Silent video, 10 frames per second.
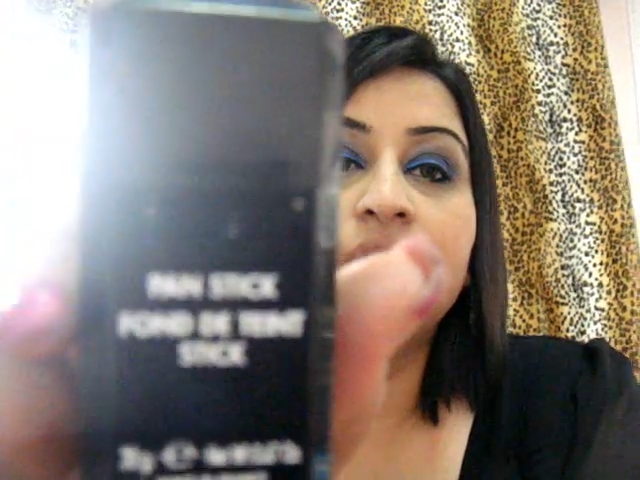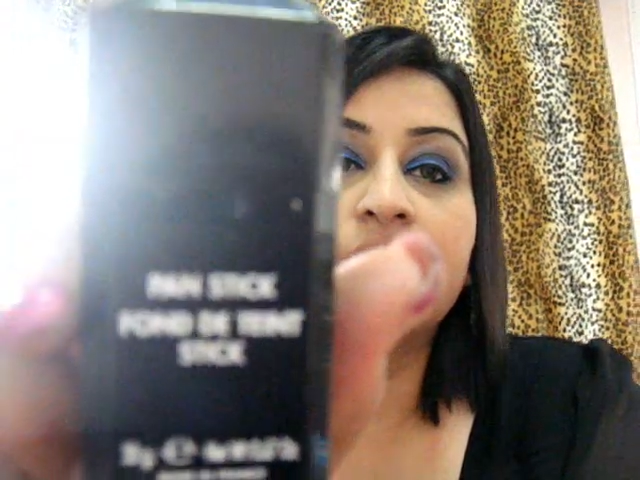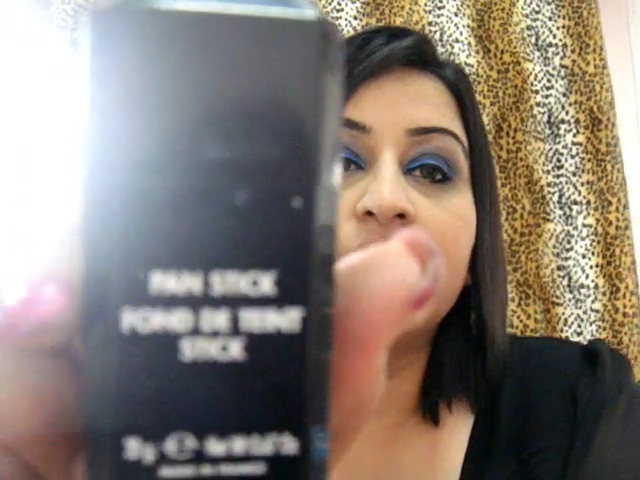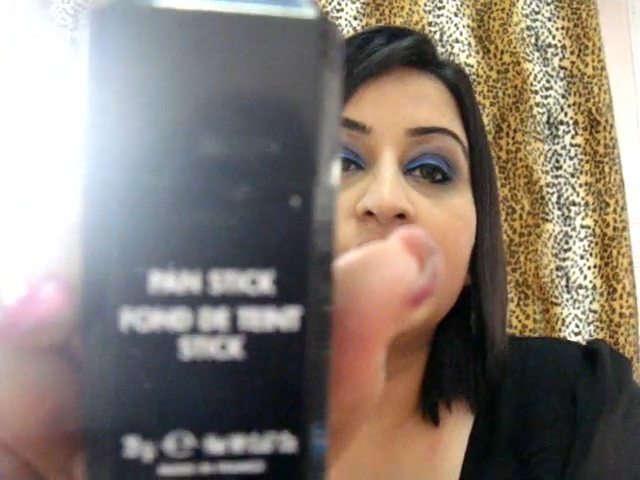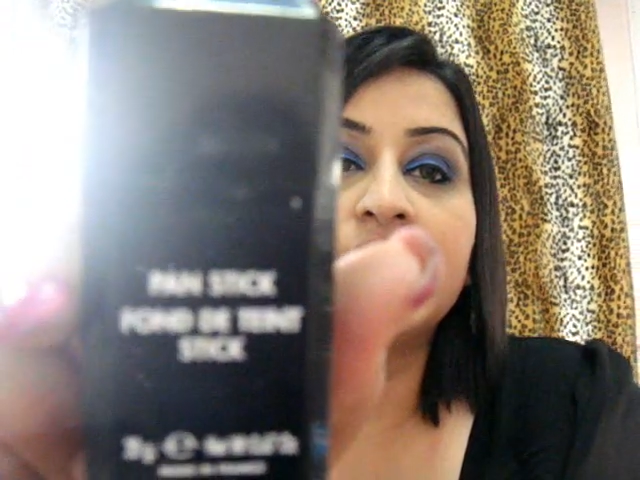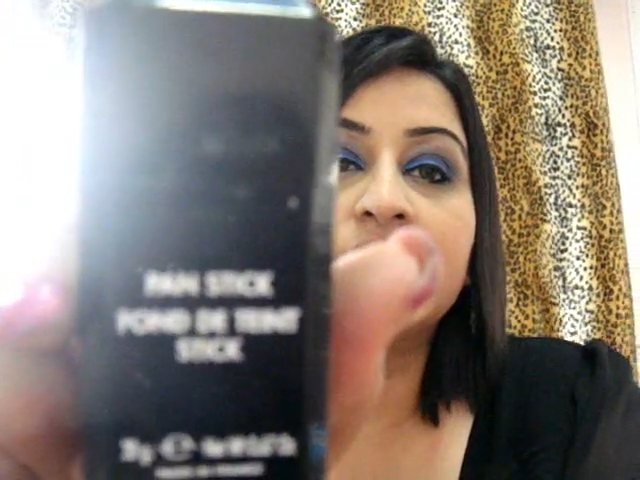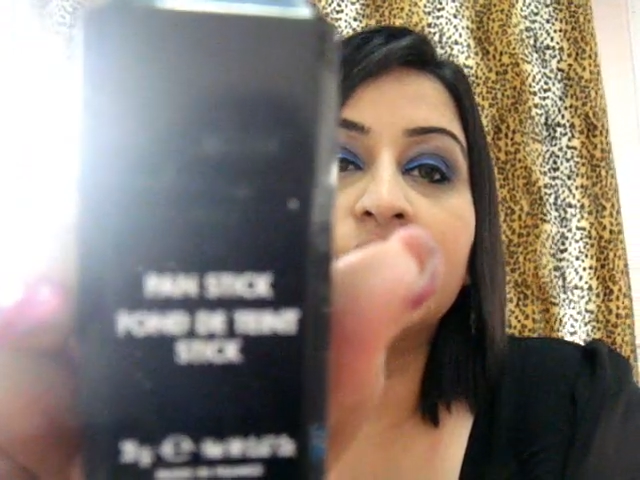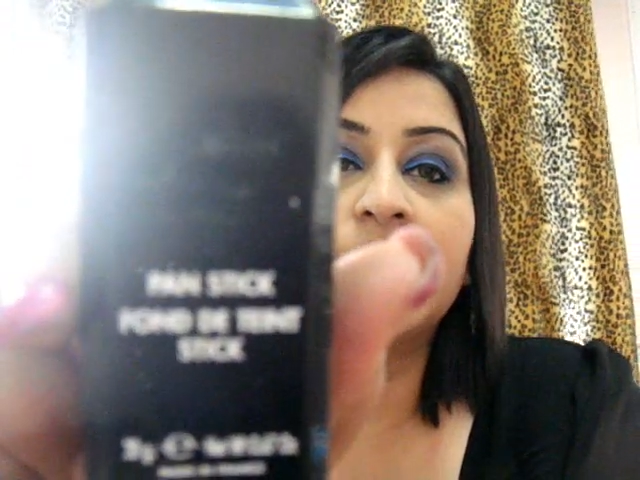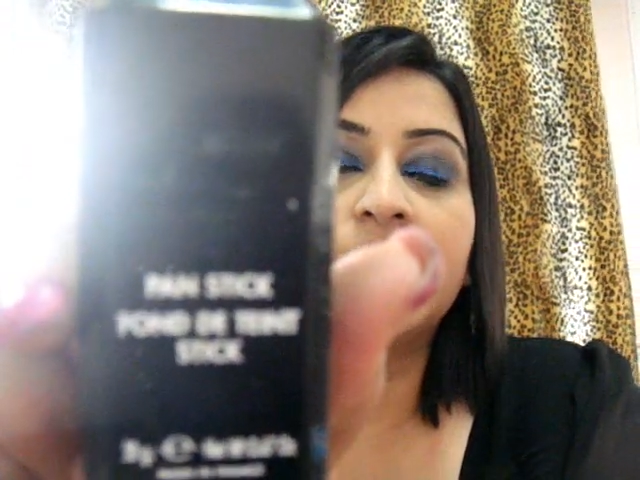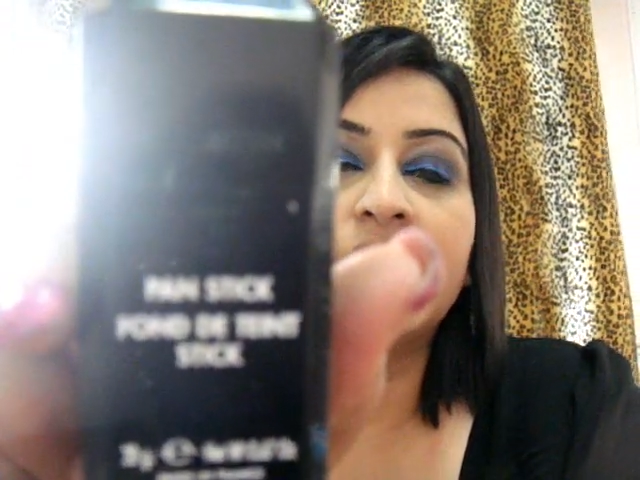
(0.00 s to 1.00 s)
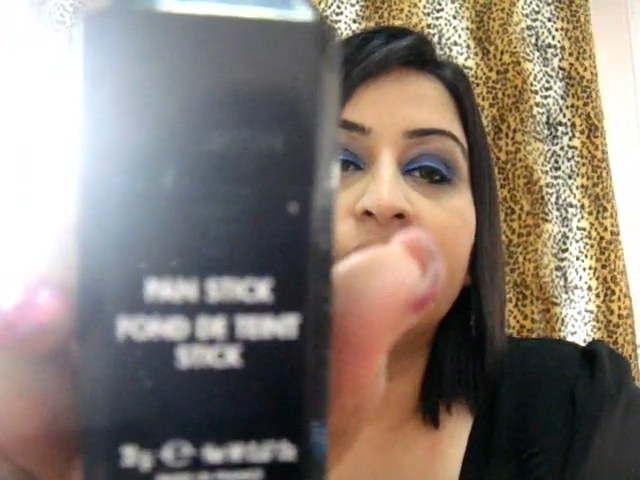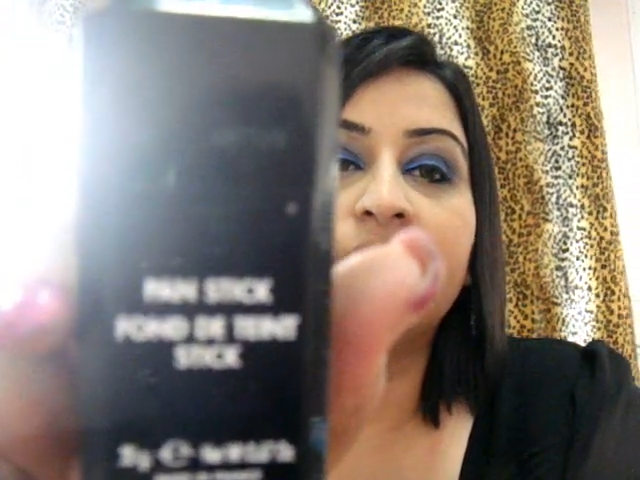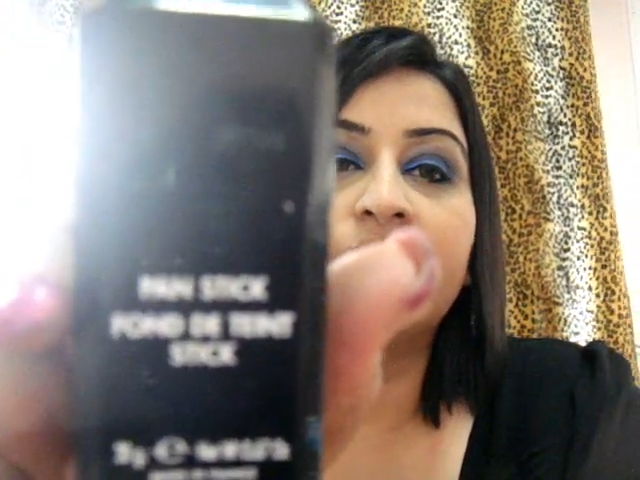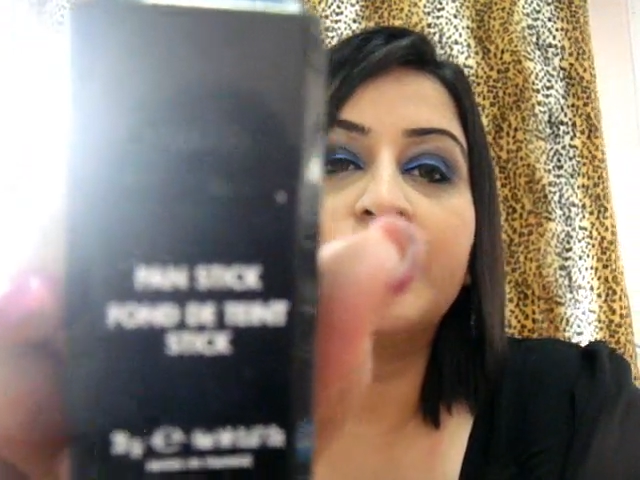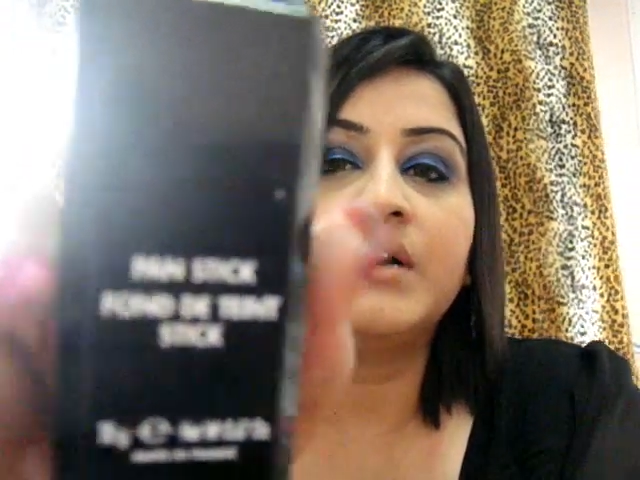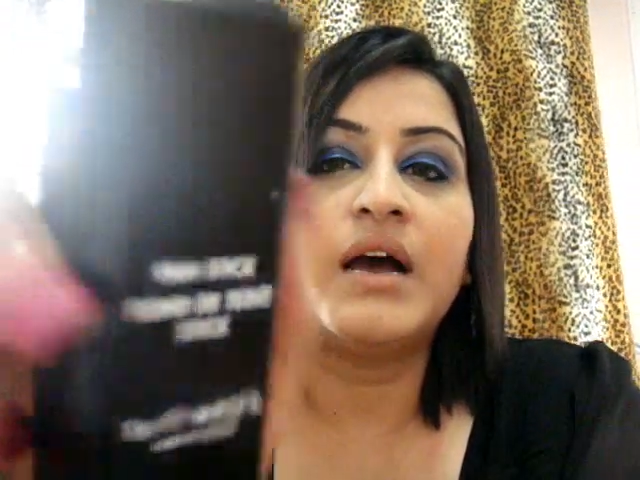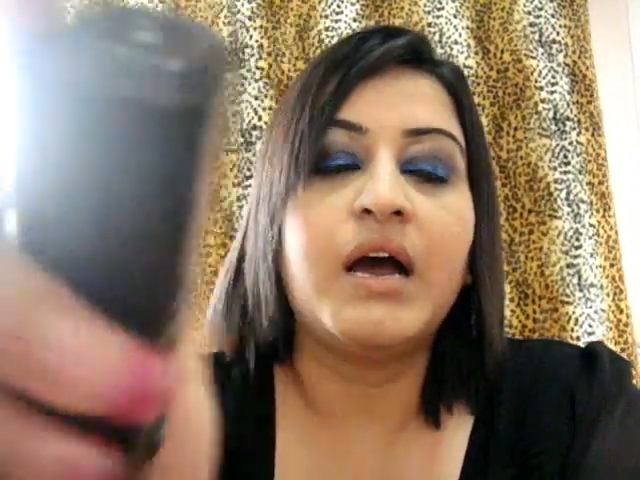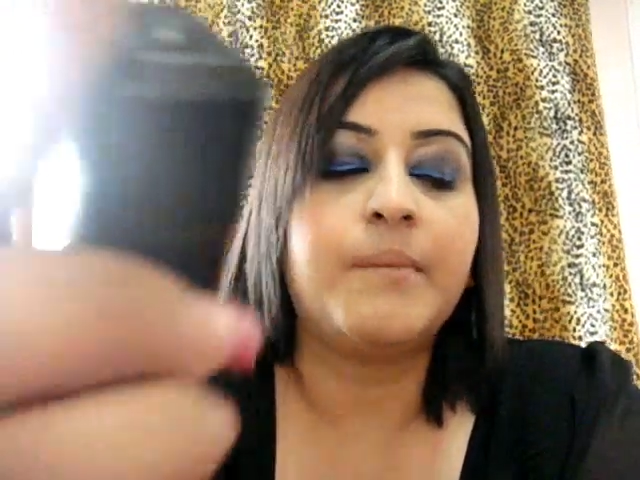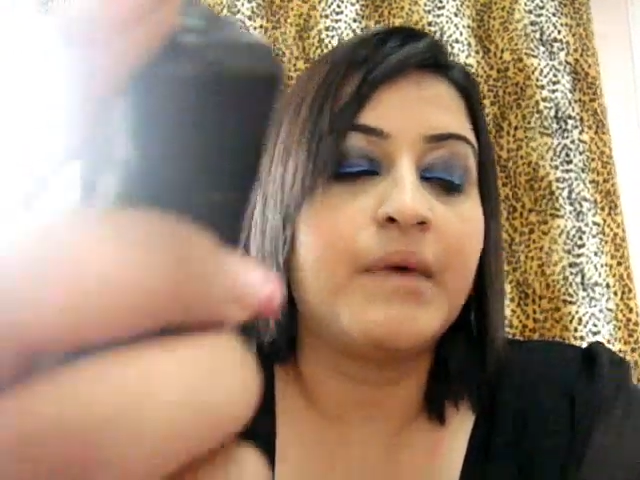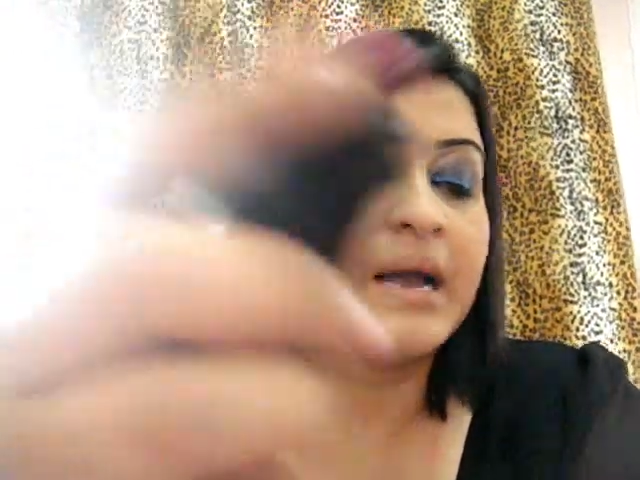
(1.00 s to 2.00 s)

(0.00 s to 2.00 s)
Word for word: okay it's from Makeup Forever um,